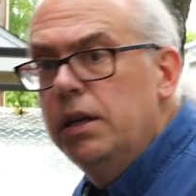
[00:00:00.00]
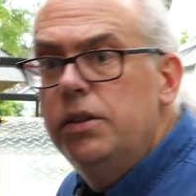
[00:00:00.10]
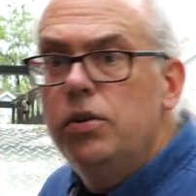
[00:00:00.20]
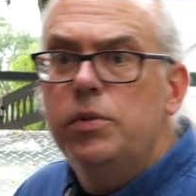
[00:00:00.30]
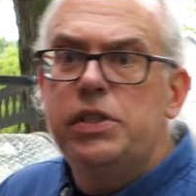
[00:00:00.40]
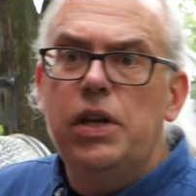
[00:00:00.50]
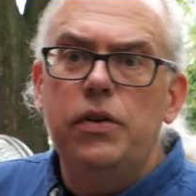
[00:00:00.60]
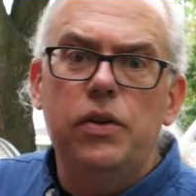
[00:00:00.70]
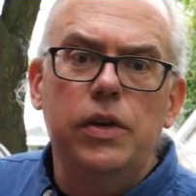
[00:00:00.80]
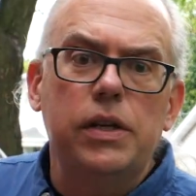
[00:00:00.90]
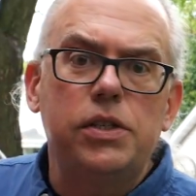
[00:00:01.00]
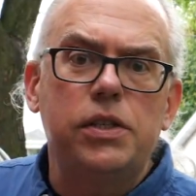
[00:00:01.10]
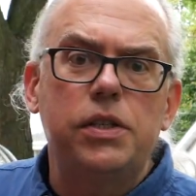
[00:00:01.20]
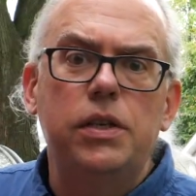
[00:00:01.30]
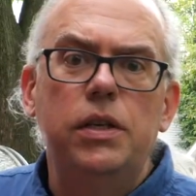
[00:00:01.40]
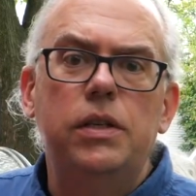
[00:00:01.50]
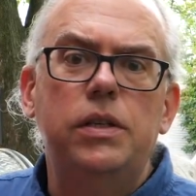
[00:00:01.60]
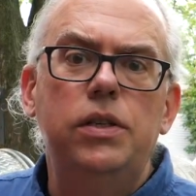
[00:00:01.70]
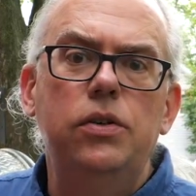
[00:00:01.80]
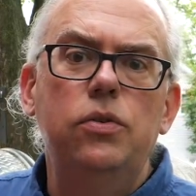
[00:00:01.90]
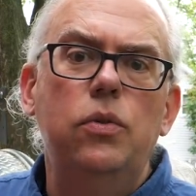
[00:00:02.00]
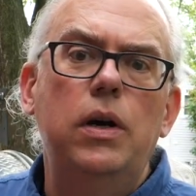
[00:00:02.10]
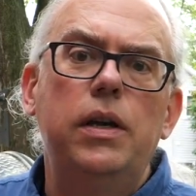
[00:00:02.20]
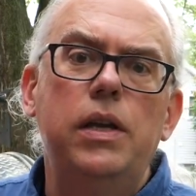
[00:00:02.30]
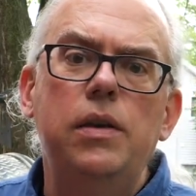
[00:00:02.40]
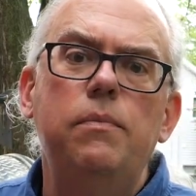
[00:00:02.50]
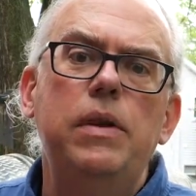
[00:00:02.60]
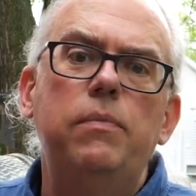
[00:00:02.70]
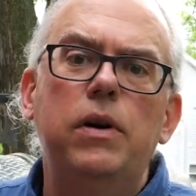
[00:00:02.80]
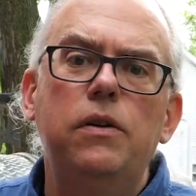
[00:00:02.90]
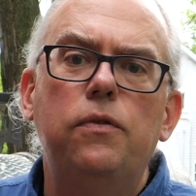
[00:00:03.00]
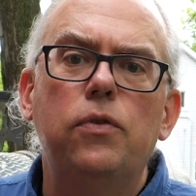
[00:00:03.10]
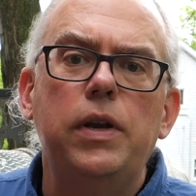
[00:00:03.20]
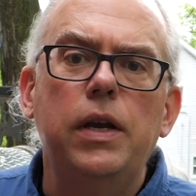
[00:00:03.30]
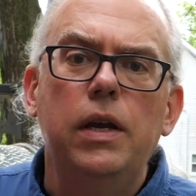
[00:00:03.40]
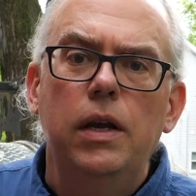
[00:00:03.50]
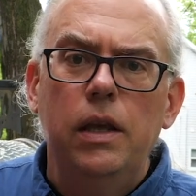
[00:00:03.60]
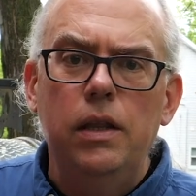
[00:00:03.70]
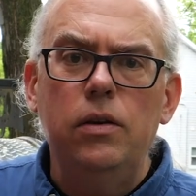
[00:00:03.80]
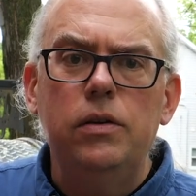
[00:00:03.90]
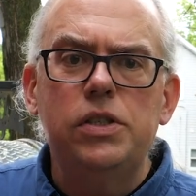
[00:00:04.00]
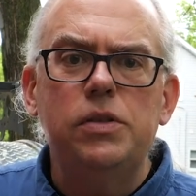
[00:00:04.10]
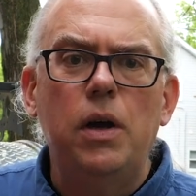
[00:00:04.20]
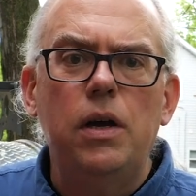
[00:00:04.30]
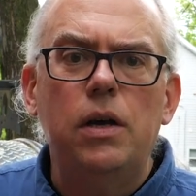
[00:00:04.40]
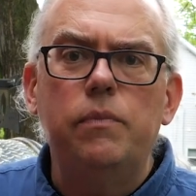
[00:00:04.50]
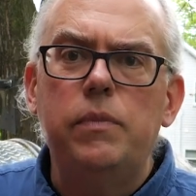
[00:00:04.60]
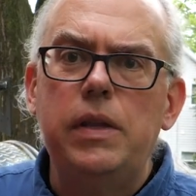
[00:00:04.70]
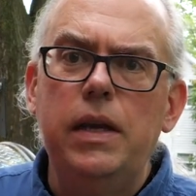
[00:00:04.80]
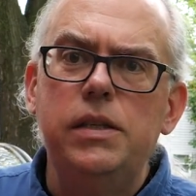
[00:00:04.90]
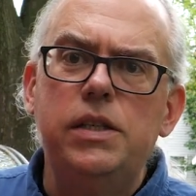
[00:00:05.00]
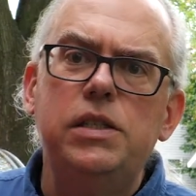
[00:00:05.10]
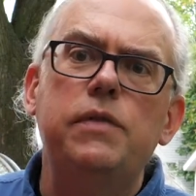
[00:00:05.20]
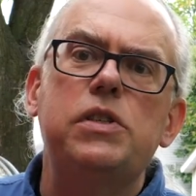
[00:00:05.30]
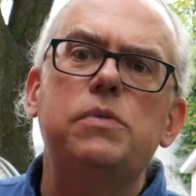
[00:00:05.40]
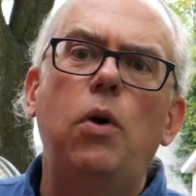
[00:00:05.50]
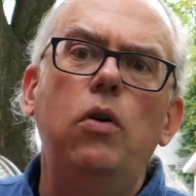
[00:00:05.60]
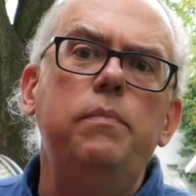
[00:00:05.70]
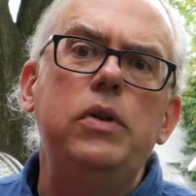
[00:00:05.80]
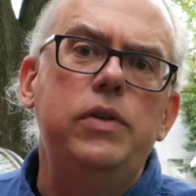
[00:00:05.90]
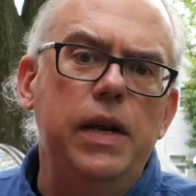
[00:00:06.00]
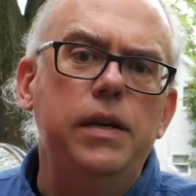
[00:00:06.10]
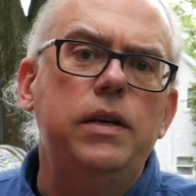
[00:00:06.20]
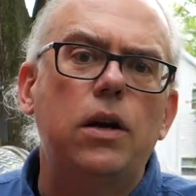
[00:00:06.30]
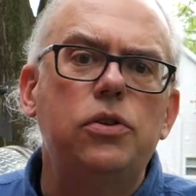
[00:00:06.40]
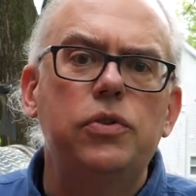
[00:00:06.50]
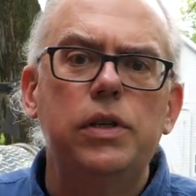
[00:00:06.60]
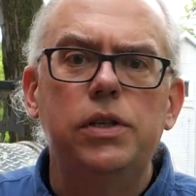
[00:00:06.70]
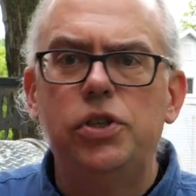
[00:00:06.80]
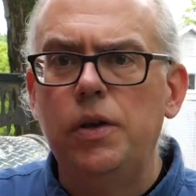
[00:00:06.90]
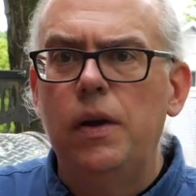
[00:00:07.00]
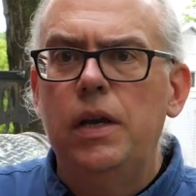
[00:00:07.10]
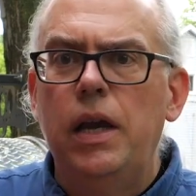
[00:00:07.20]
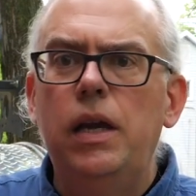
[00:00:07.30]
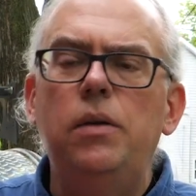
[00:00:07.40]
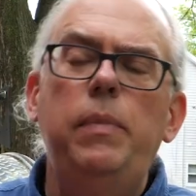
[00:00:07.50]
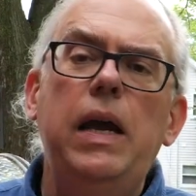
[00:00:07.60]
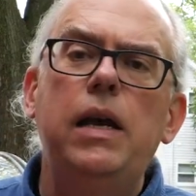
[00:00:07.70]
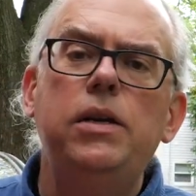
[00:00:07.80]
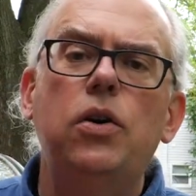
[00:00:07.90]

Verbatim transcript: Thermacell units to uh, keep me bug-free. Uh, they consist of a small butane cartridge and a pad